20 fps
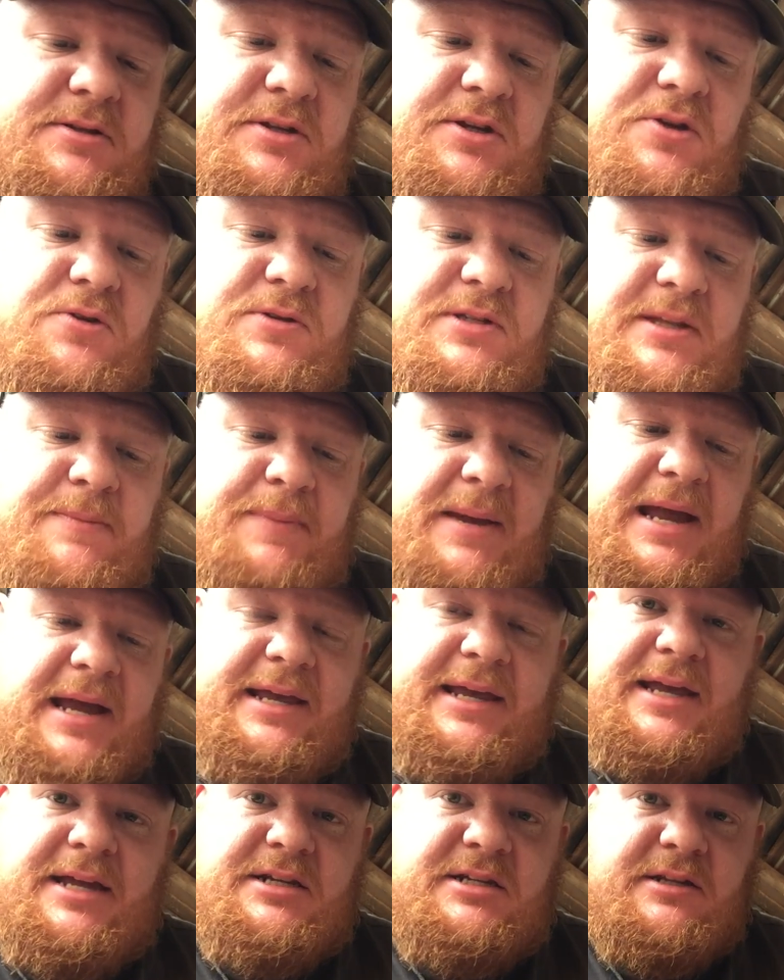Use the
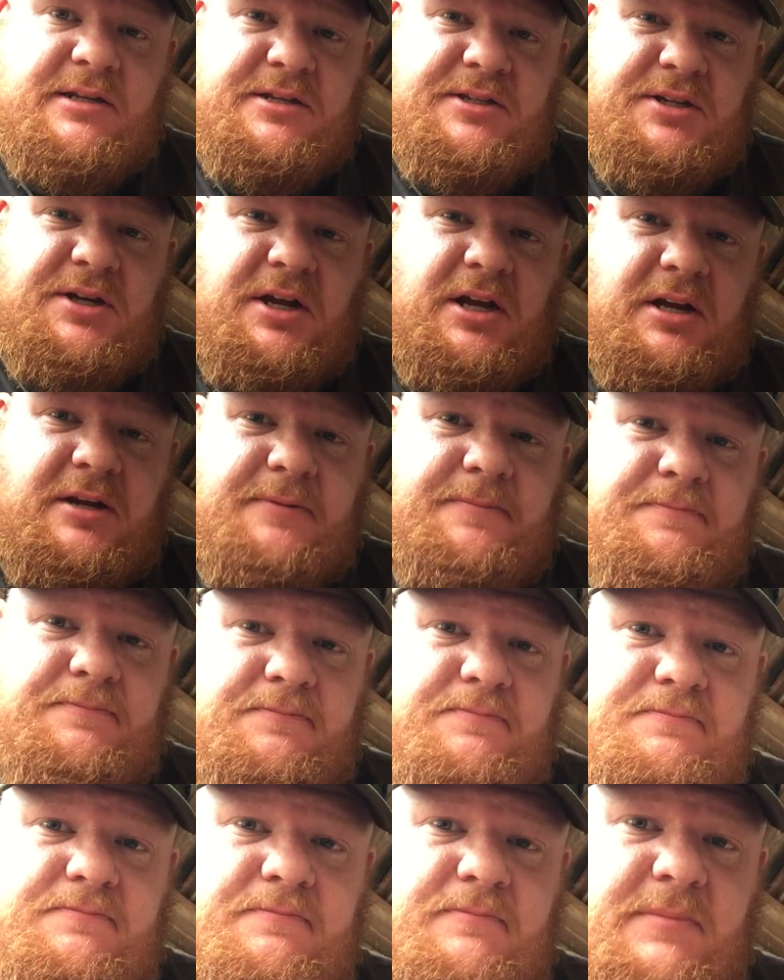back edge of the saw.
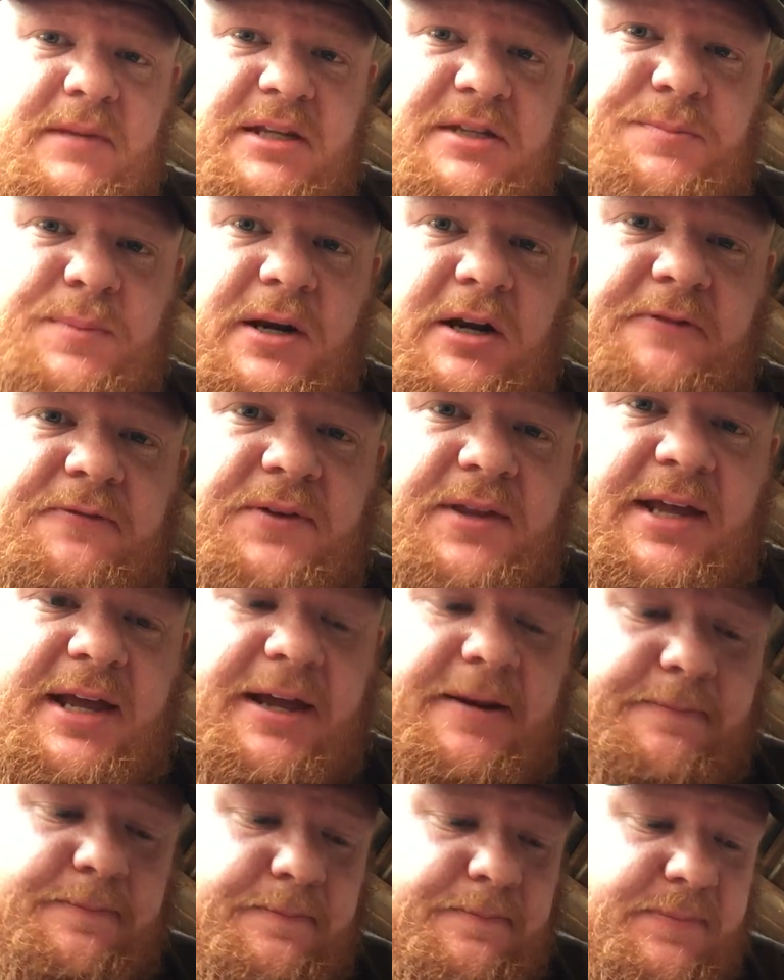It's better for
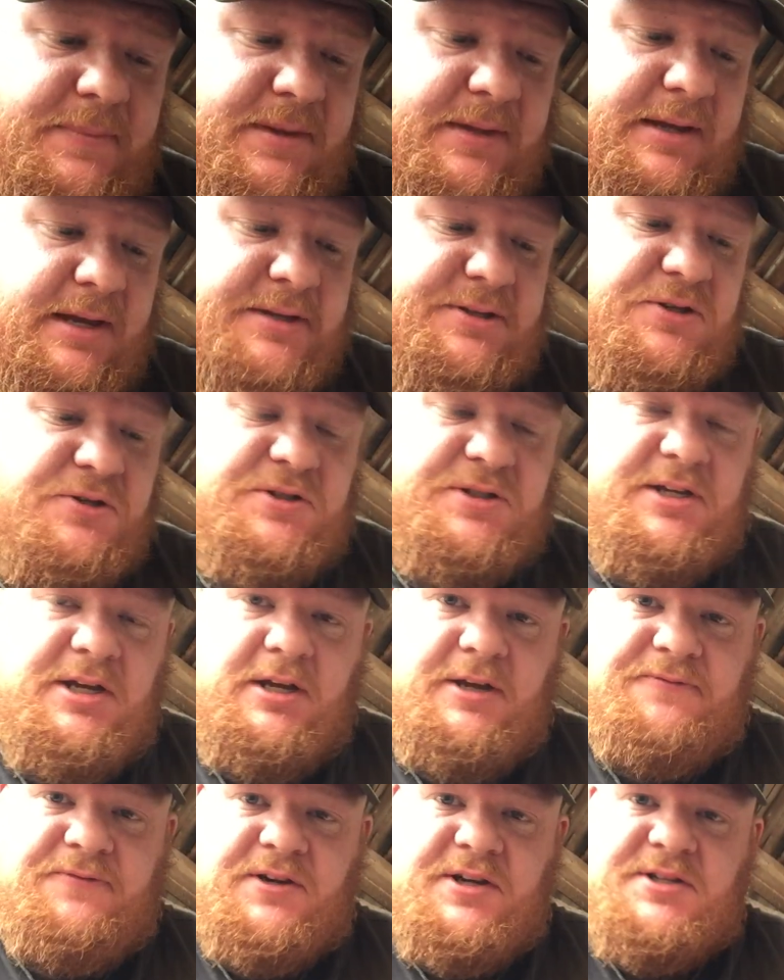that. As you
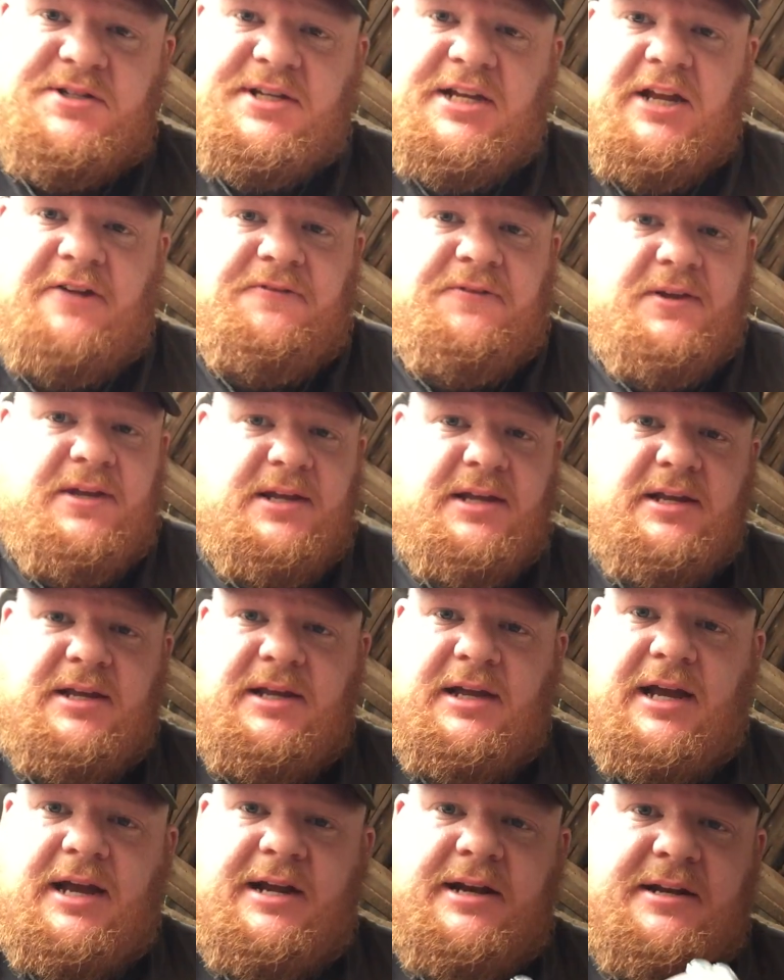saw for yourself,
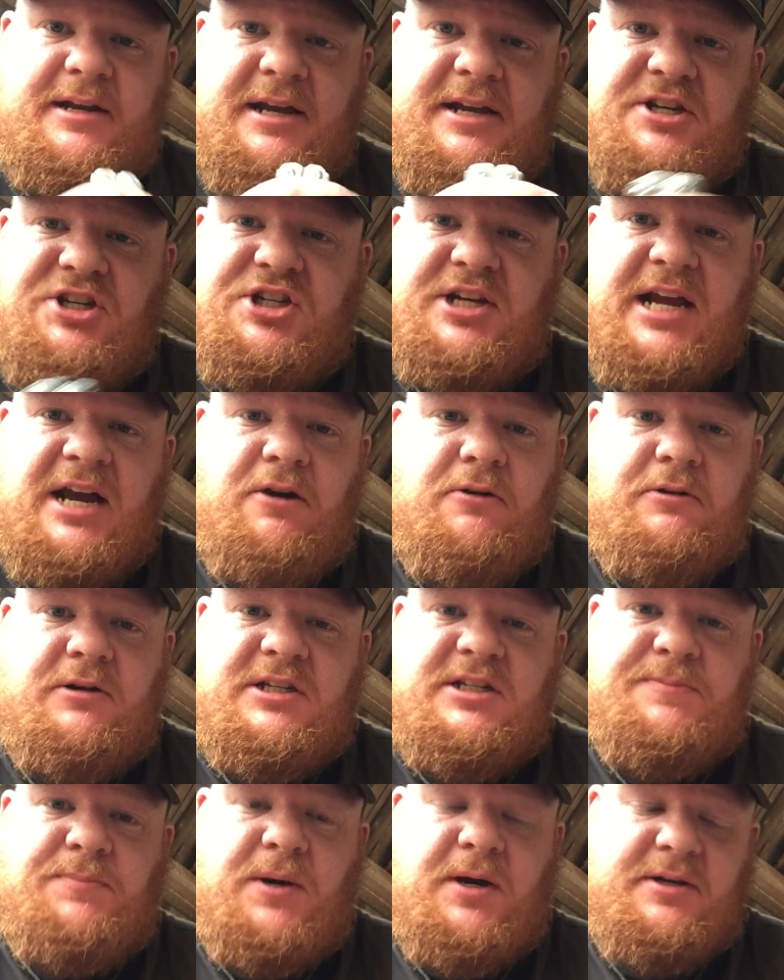I had a nice shower
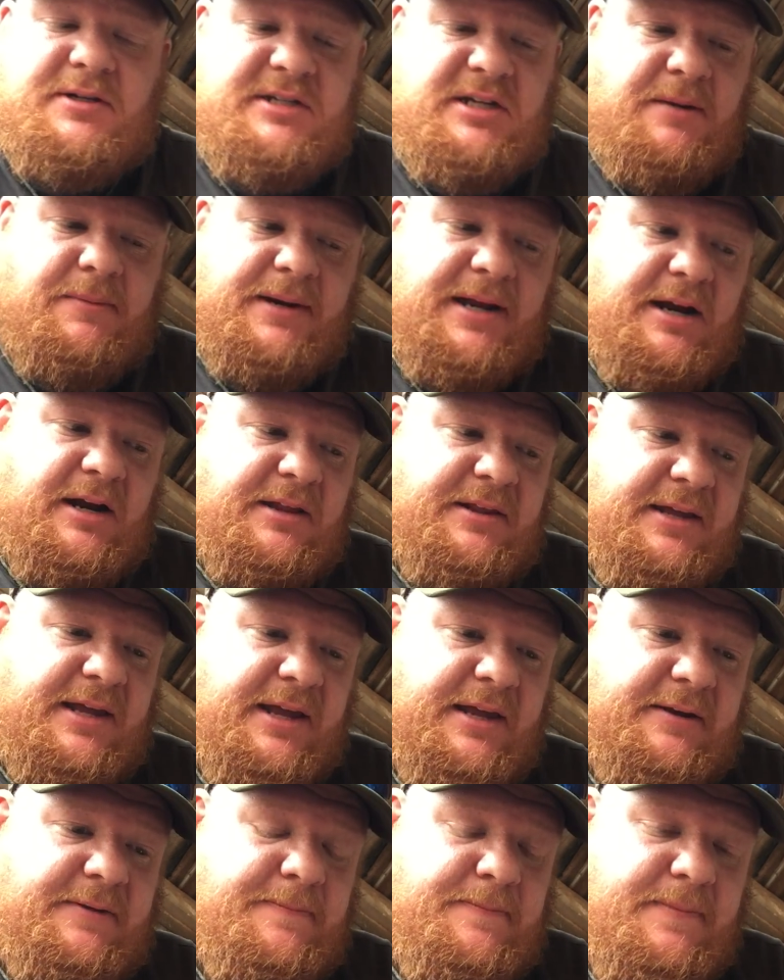of sparks coming out of
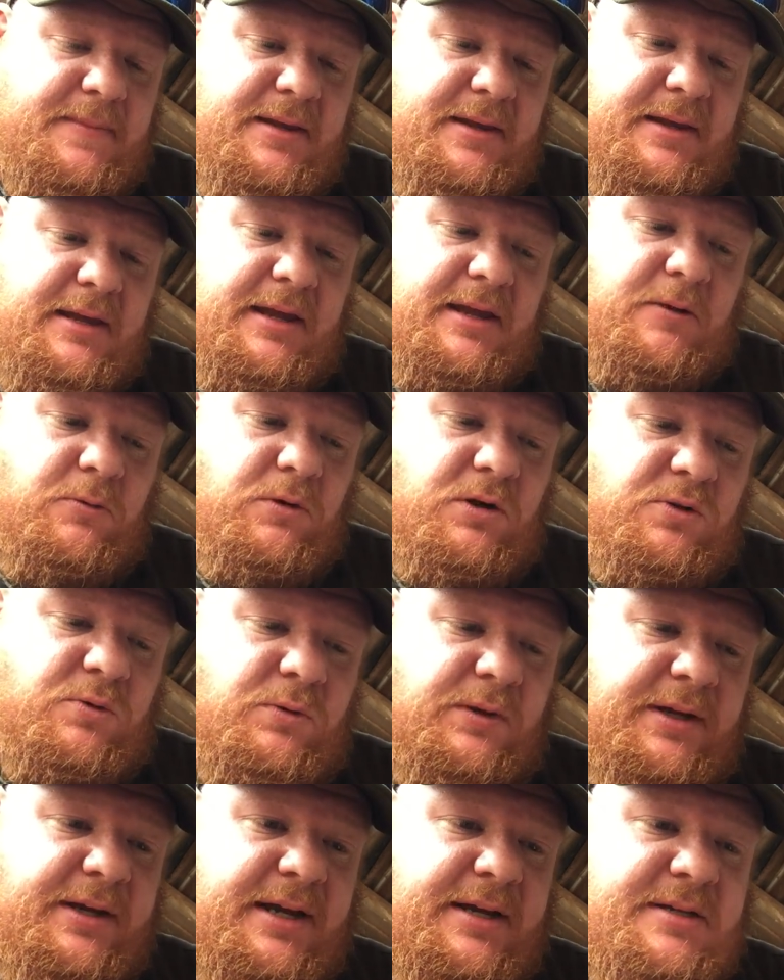that, and it worked
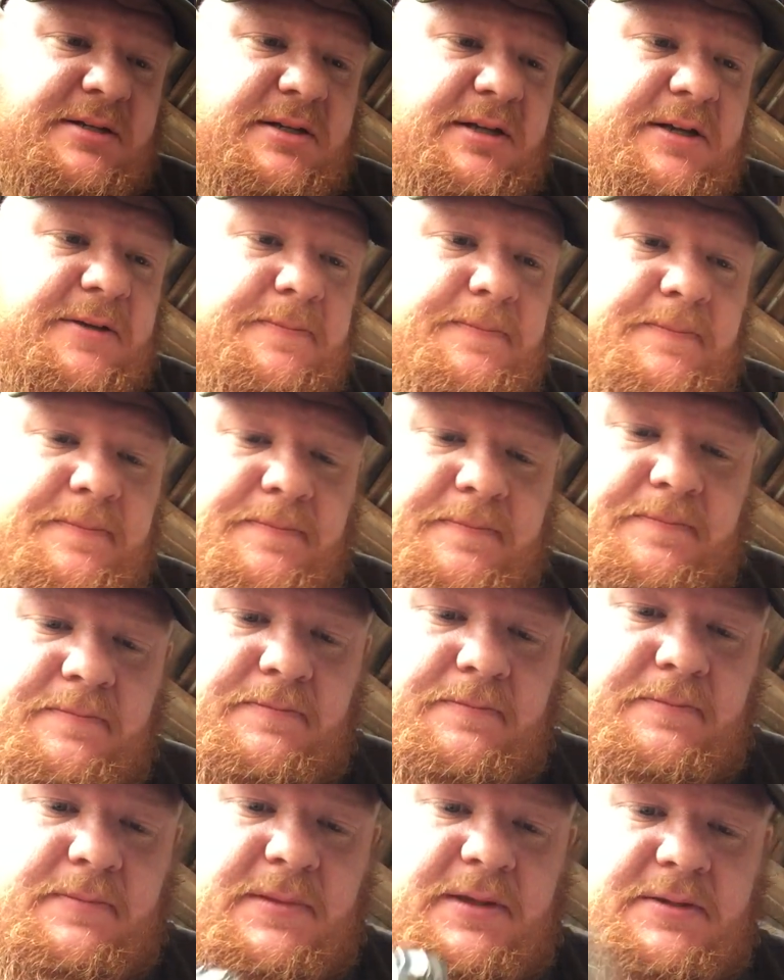really nicely.
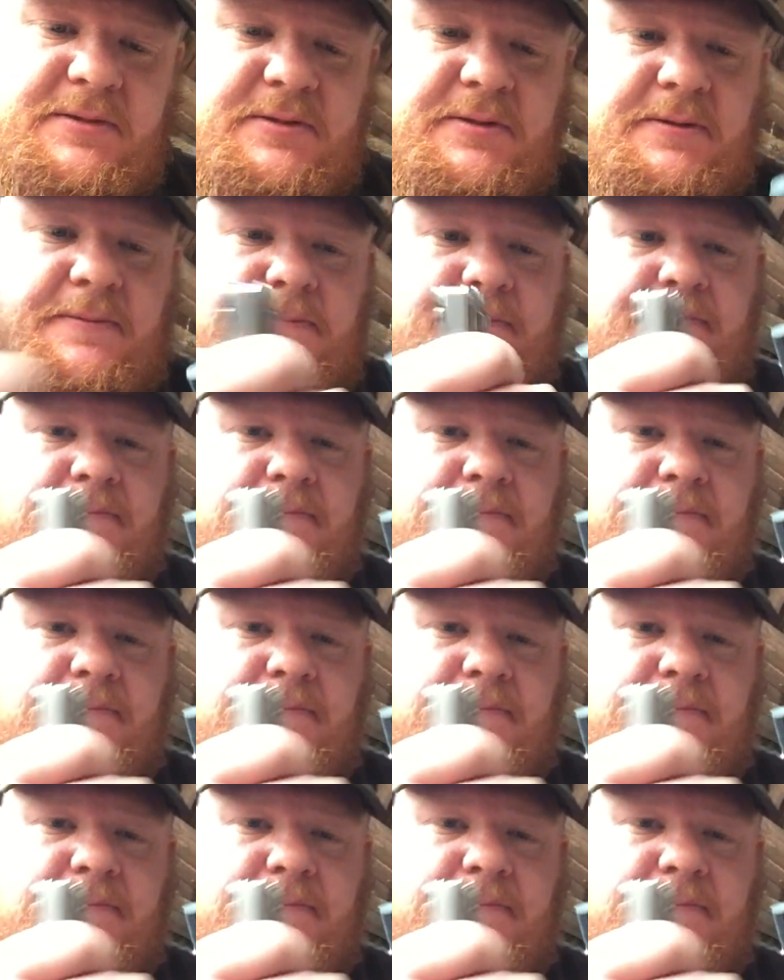So,